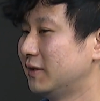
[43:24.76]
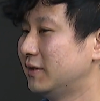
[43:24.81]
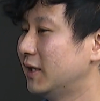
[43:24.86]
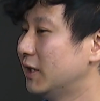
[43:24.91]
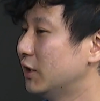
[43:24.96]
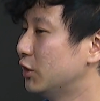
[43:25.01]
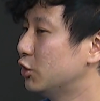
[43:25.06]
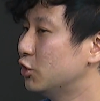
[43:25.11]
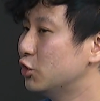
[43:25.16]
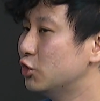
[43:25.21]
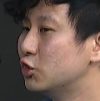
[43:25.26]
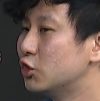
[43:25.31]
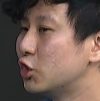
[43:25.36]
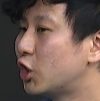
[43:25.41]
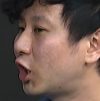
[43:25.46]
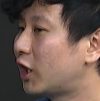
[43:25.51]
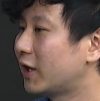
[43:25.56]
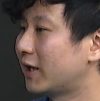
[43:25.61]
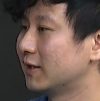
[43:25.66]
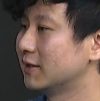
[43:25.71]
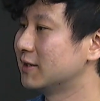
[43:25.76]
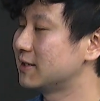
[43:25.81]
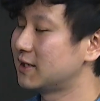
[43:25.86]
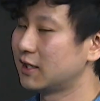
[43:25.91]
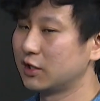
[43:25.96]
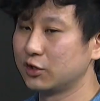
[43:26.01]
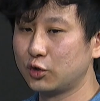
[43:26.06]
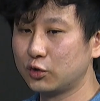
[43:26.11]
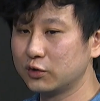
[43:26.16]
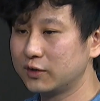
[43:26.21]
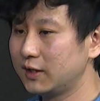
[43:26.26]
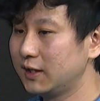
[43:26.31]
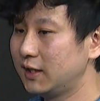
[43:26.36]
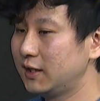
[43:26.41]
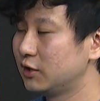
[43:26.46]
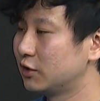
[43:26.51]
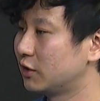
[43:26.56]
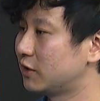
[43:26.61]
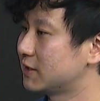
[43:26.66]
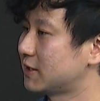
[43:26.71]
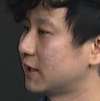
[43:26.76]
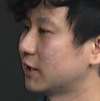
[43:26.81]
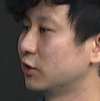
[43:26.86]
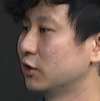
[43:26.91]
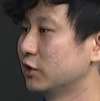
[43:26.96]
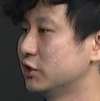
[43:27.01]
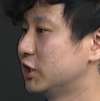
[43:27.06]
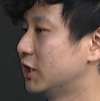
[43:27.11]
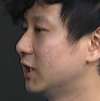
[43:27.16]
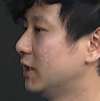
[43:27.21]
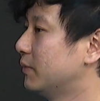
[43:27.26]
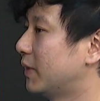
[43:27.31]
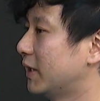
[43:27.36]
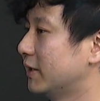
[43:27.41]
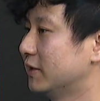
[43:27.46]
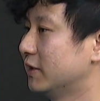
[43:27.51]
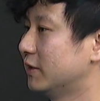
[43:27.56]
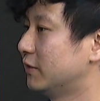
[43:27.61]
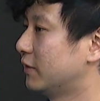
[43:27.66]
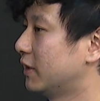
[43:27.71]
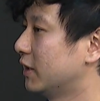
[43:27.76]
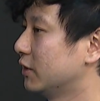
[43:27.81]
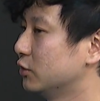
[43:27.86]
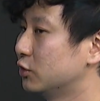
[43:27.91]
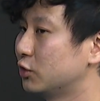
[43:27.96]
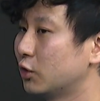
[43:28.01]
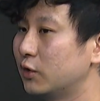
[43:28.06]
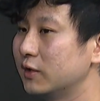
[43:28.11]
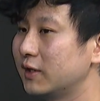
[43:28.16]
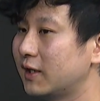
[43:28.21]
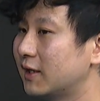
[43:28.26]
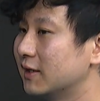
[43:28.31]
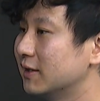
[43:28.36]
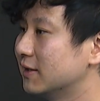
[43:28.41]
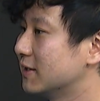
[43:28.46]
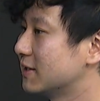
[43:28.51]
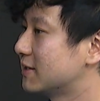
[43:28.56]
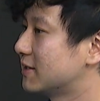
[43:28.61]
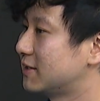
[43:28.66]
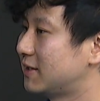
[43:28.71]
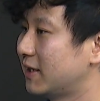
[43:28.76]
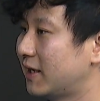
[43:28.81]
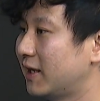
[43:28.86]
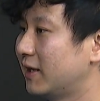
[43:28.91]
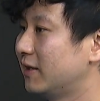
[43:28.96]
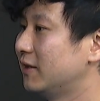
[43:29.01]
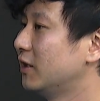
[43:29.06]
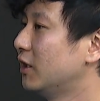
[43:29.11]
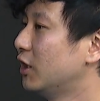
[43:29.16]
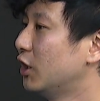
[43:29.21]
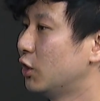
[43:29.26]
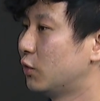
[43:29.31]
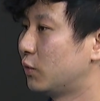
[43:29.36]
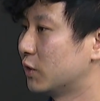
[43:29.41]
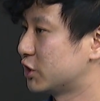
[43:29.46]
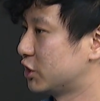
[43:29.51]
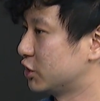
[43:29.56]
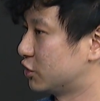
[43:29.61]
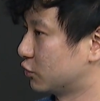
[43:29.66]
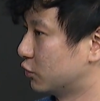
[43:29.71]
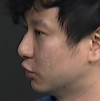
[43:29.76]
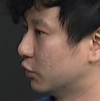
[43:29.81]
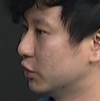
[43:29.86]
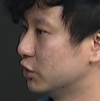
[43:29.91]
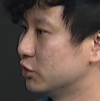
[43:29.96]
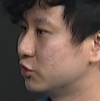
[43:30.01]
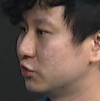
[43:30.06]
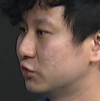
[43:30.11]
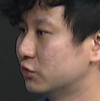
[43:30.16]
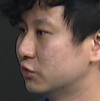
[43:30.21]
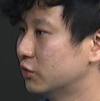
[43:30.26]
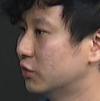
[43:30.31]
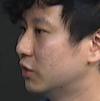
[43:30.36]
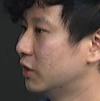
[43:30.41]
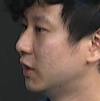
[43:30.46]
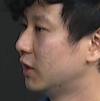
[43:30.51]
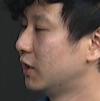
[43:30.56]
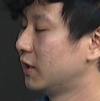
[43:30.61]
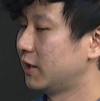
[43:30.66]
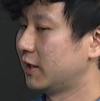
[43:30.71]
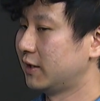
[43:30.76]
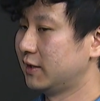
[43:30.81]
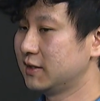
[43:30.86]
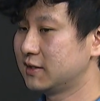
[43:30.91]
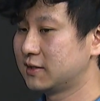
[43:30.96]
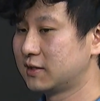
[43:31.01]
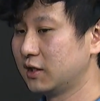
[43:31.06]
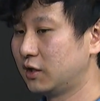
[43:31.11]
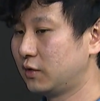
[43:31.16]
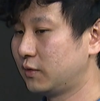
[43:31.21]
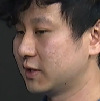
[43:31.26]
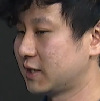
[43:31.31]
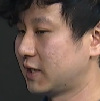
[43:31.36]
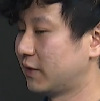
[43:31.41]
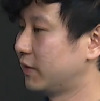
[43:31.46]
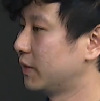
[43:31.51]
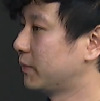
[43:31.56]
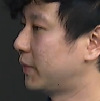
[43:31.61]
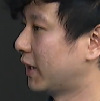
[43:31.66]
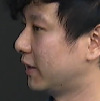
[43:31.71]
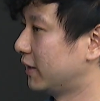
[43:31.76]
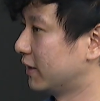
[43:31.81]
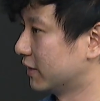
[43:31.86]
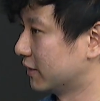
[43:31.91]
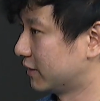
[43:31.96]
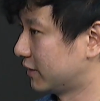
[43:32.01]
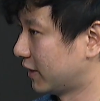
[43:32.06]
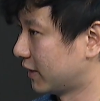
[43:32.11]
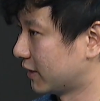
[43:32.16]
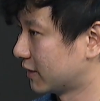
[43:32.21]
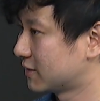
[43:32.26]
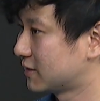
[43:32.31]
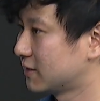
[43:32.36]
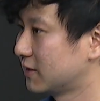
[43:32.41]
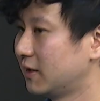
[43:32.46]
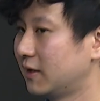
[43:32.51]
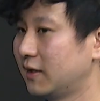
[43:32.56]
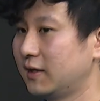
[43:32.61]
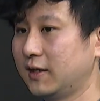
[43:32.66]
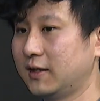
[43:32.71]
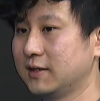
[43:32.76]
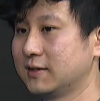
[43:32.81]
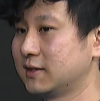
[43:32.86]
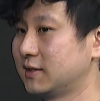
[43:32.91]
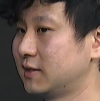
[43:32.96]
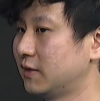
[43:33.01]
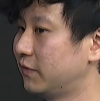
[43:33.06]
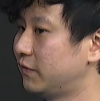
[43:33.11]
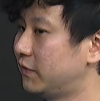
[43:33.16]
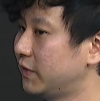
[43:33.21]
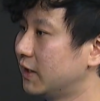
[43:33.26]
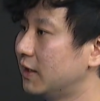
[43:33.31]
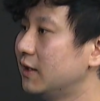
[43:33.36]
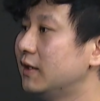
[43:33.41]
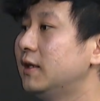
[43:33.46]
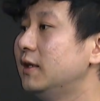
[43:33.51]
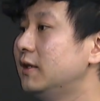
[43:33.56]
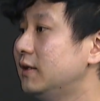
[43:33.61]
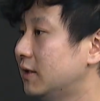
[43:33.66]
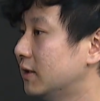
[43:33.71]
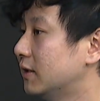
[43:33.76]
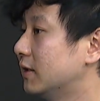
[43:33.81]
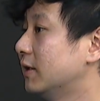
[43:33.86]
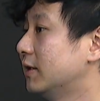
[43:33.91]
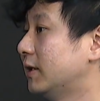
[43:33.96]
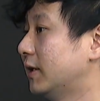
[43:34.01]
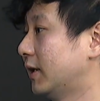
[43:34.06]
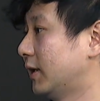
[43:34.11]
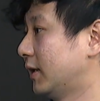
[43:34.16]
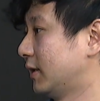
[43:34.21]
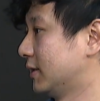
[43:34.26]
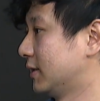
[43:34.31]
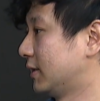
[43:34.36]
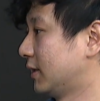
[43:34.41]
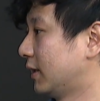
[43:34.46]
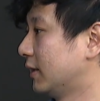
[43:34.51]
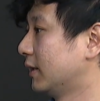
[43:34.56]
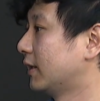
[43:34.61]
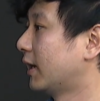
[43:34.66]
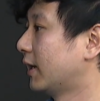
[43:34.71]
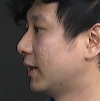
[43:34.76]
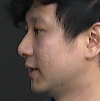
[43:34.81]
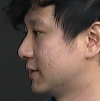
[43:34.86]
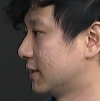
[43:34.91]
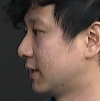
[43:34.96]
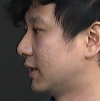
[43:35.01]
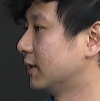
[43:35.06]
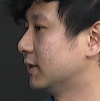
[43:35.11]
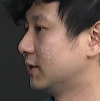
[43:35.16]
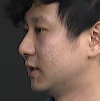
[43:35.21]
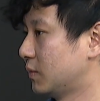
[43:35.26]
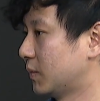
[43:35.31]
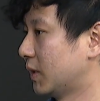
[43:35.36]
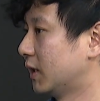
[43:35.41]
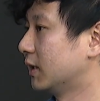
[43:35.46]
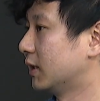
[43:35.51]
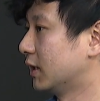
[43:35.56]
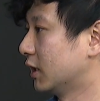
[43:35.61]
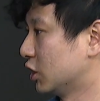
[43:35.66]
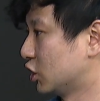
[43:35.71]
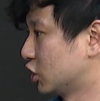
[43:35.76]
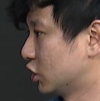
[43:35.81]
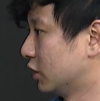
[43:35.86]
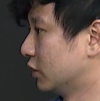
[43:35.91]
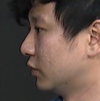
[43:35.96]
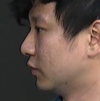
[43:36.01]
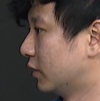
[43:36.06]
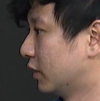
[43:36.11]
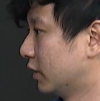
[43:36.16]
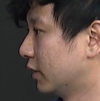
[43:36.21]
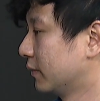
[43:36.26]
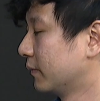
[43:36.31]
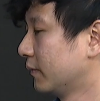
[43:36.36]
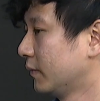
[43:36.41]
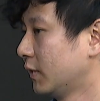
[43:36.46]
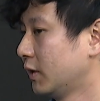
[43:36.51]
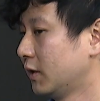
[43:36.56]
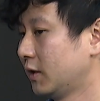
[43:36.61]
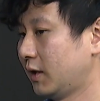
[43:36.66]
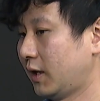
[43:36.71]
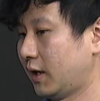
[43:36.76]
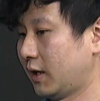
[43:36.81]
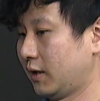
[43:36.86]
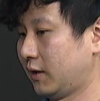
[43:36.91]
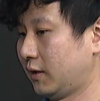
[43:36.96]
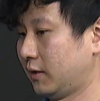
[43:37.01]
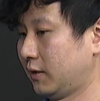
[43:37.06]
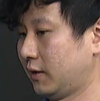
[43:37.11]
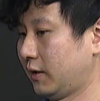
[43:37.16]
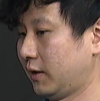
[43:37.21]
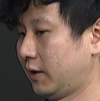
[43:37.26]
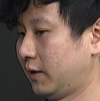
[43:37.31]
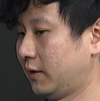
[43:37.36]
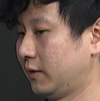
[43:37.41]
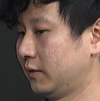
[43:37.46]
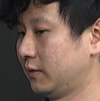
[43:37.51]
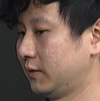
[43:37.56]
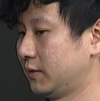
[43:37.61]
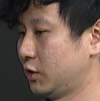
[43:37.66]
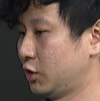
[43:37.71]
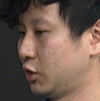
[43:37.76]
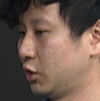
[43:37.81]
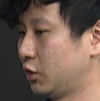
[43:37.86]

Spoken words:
did not understand, totally not psychologically minded, right? Don't understand what she's going through. And this girl was having panic attacks and severely needed that anti-anxiety medication, right? And